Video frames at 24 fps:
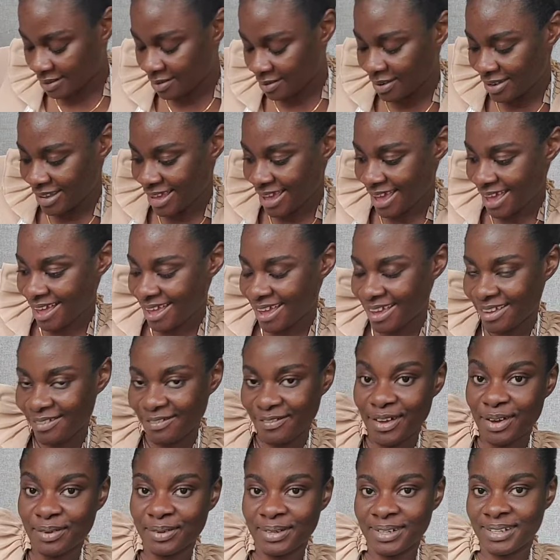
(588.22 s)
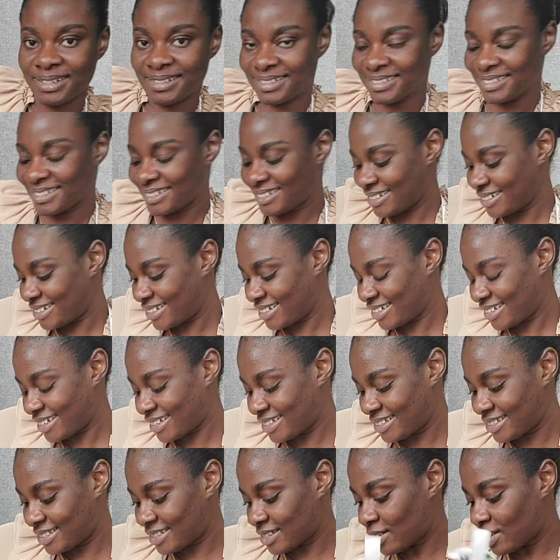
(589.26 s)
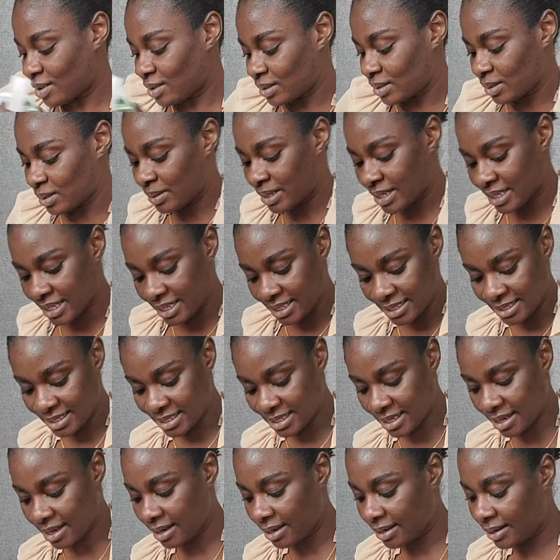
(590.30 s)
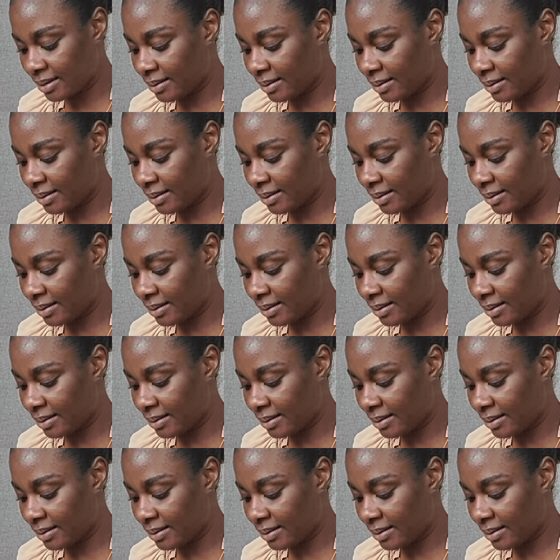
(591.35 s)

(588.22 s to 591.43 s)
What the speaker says: oh yeah, I found it. It's all the way inside.